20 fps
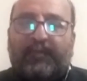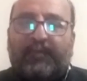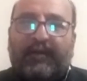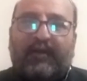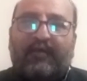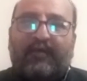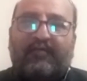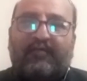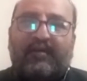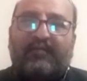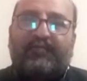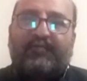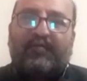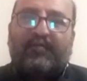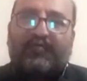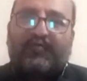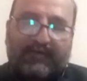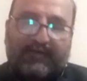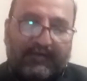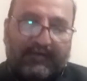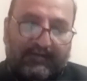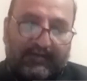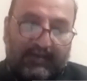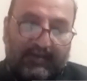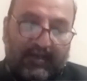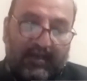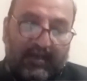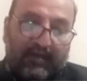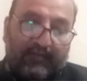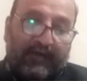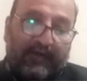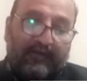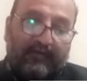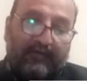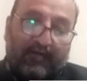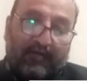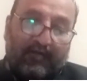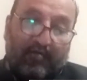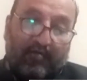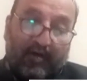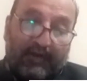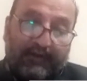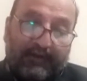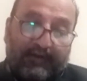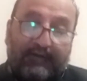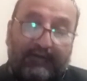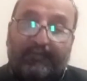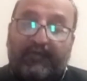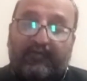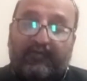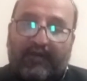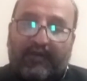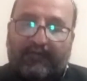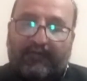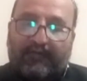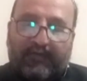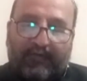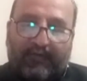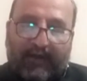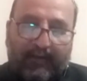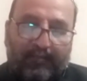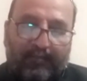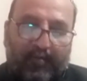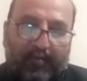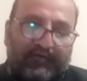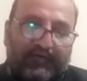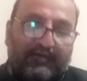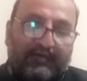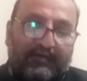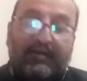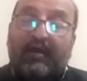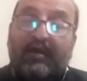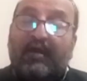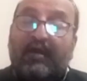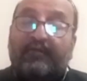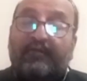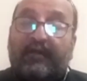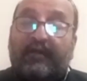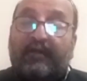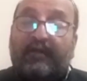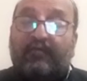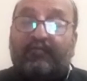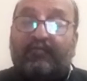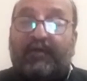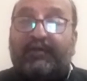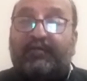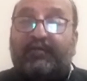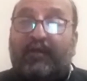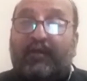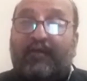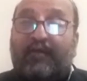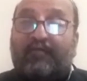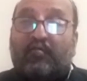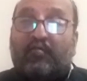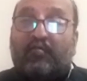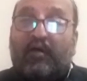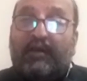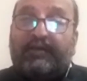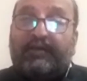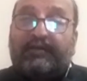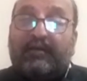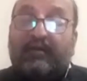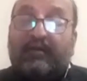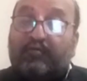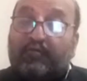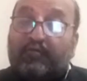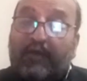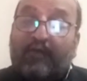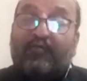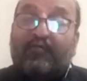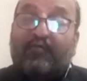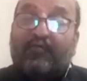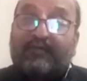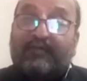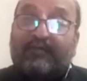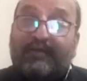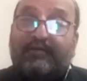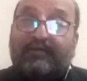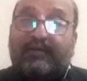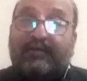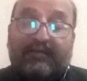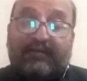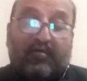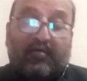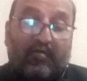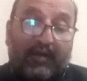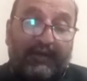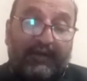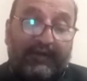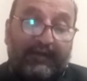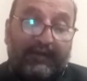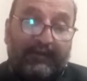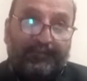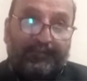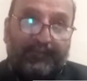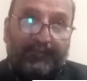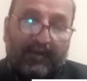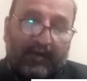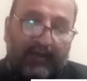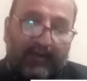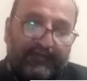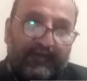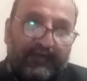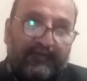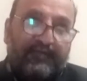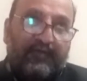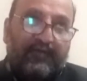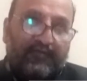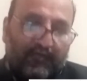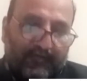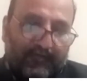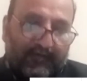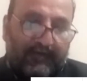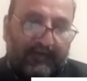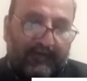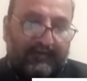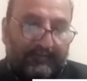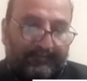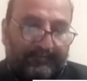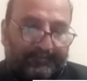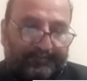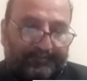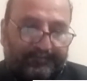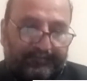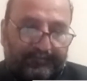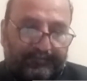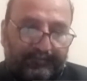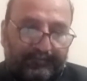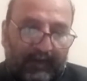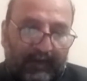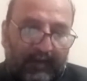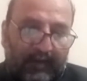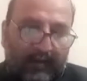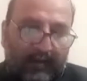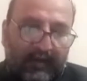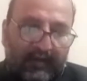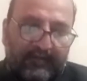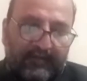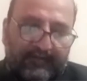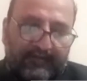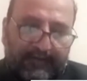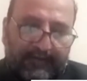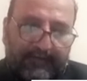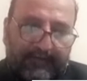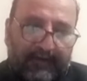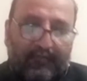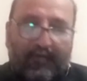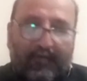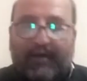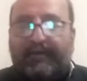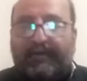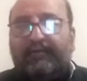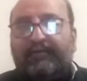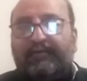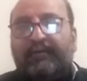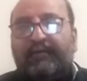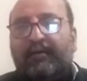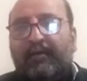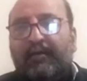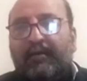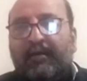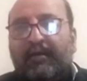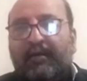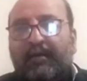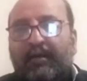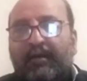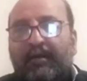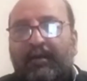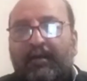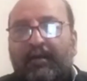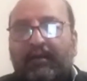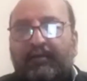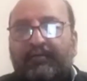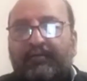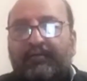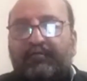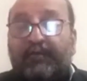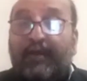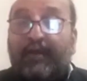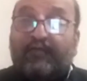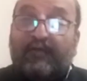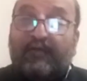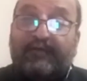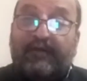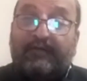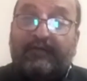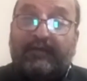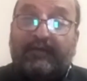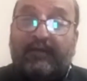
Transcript: So society as witnessing tremendous, we are creating a lot of information, we are communicating information, sharing information and also consuming of lot of information.